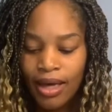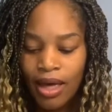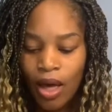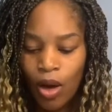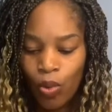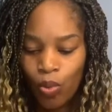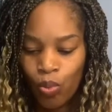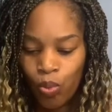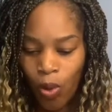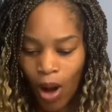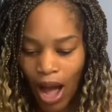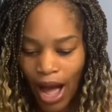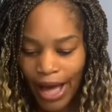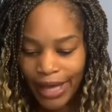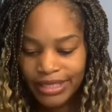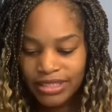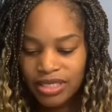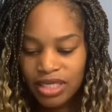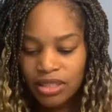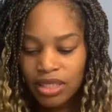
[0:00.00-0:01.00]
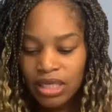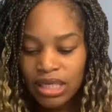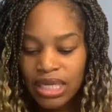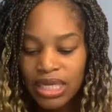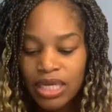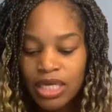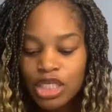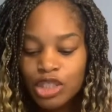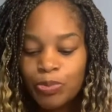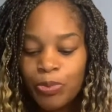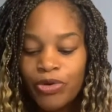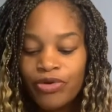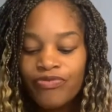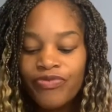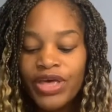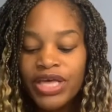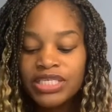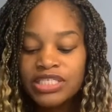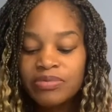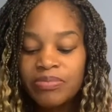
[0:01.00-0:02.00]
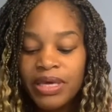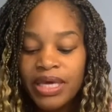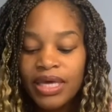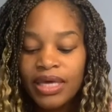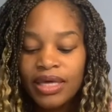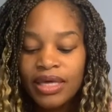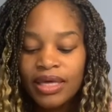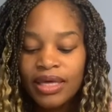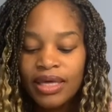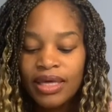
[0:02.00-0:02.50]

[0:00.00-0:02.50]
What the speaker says: Why did the knees prevent me?